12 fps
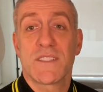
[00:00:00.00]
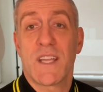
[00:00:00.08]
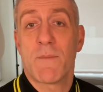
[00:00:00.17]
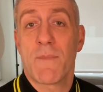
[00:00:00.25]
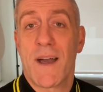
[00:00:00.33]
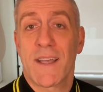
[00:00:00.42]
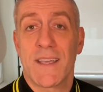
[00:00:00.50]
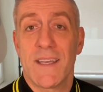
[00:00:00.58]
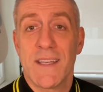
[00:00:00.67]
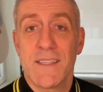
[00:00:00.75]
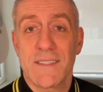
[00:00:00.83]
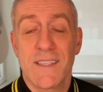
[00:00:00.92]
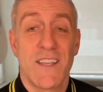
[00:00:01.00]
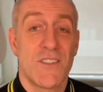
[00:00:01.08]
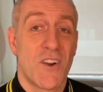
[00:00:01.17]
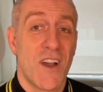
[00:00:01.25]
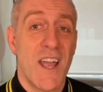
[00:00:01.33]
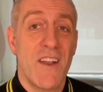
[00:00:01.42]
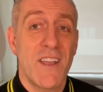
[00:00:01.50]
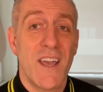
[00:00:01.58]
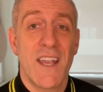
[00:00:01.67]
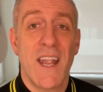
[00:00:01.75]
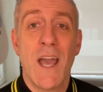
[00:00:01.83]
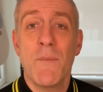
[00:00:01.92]
estate market is in your area
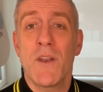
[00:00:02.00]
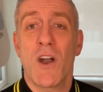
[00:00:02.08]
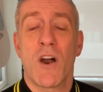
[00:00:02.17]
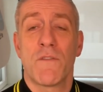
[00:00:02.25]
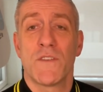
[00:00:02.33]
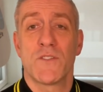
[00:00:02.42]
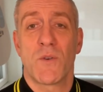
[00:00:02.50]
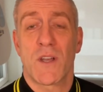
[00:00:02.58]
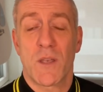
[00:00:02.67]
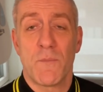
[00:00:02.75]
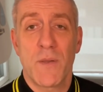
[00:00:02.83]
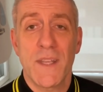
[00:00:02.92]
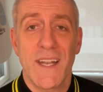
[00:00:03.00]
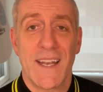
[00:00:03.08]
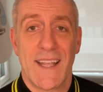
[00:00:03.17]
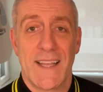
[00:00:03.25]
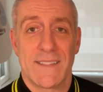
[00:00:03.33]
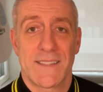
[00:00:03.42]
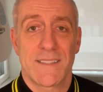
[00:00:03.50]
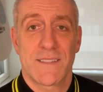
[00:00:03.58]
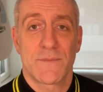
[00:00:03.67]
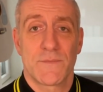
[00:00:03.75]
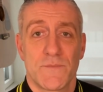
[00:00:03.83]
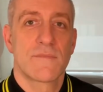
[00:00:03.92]
and how many offers you are competing against.
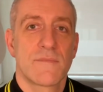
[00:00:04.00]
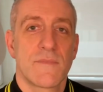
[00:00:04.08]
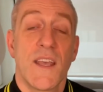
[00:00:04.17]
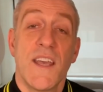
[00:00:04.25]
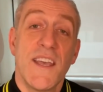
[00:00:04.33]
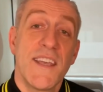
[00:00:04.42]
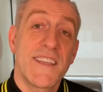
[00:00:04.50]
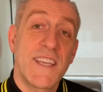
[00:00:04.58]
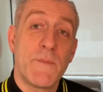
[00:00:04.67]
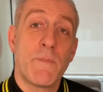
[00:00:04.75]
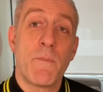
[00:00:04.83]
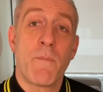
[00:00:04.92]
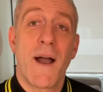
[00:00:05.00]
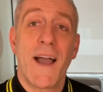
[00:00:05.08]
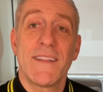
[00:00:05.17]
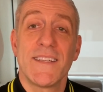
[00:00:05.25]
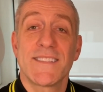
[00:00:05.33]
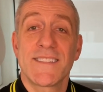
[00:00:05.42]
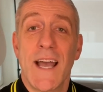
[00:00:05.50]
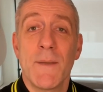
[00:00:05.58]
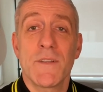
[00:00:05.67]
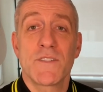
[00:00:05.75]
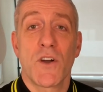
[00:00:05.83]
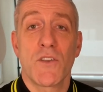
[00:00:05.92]
Keep in mind that time
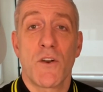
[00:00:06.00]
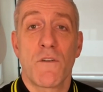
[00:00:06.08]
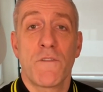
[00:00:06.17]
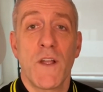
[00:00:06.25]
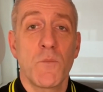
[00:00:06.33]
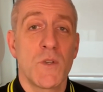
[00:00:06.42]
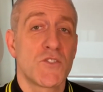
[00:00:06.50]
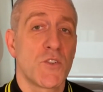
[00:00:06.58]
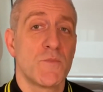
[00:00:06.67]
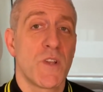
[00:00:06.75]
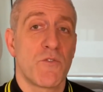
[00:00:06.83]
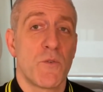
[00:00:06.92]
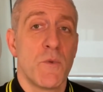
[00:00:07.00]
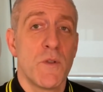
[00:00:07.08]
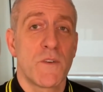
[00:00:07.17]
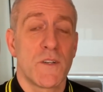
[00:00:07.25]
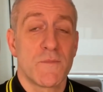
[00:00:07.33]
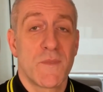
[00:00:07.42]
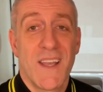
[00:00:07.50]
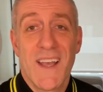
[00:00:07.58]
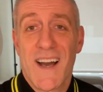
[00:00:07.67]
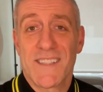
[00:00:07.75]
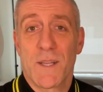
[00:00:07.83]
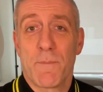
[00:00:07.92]
is not your friend with subject removal,
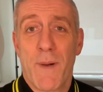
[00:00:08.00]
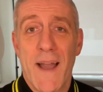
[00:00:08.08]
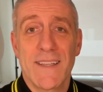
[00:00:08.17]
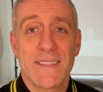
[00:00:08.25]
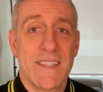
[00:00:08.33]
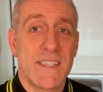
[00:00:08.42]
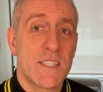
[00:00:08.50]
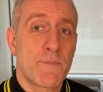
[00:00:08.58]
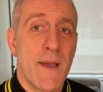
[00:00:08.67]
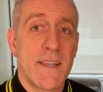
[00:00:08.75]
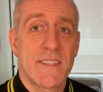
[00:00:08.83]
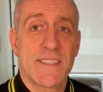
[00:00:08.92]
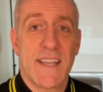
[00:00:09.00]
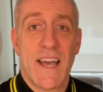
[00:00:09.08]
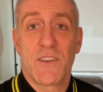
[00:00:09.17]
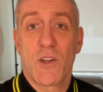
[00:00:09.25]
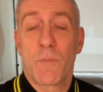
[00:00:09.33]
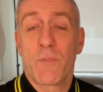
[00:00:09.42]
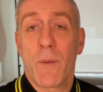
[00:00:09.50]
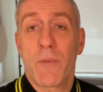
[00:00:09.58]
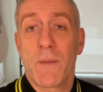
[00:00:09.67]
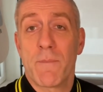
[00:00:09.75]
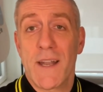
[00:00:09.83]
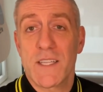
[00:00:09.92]
as the banks, inspectors and or
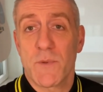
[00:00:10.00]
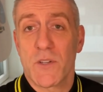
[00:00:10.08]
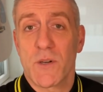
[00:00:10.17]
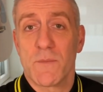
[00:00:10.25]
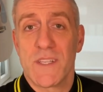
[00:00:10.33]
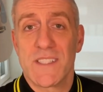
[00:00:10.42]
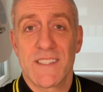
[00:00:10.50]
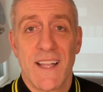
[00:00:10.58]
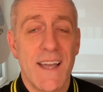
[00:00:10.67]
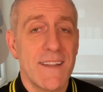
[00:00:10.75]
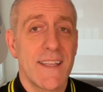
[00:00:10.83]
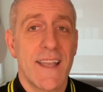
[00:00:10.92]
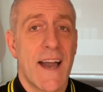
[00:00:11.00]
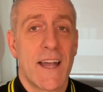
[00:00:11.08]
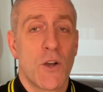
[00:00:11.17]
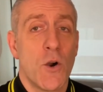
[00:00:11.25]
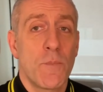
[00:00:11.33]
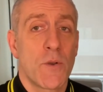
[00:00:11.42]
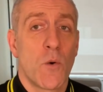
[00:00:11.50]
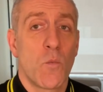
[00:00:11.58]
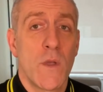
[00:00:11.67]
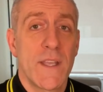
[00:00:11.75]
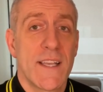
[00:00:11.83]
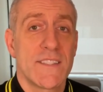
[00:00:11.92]
property management companies likely aren't open on
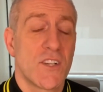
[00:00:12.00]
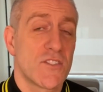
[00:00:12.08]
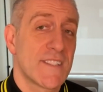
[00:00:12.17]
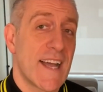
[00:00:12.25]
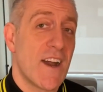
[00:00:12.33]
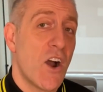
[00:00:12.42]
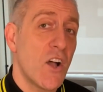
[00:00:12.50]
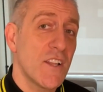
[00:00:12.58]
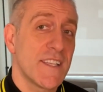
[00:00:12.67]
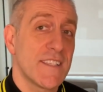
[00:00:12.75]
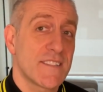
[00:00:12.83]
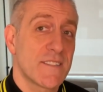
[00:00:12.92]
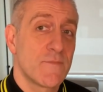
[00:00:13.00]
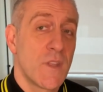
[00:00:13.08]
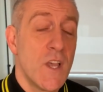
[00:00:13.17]
weekends or stat holidays.